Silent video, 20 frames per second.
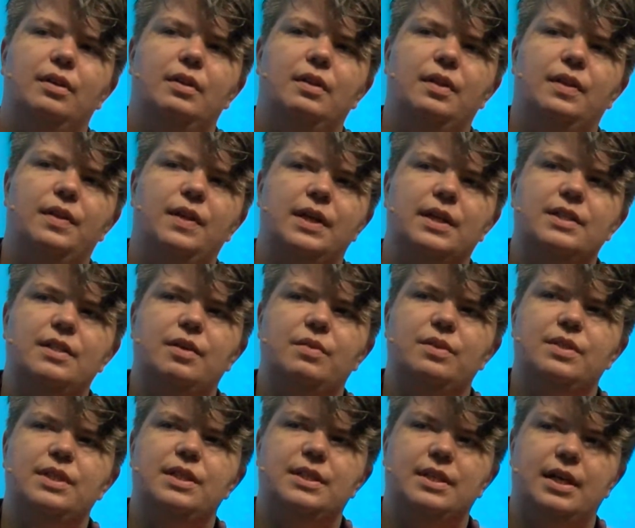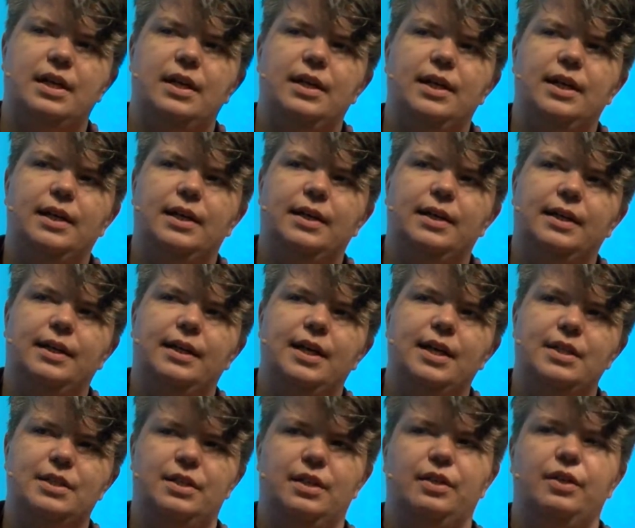the things I was designing,
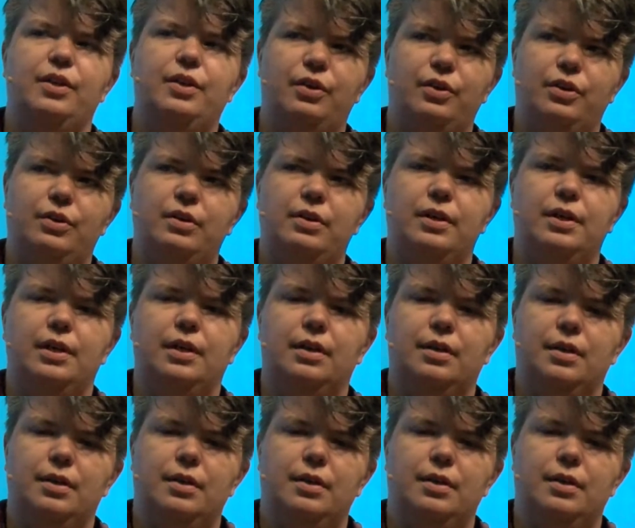and to learn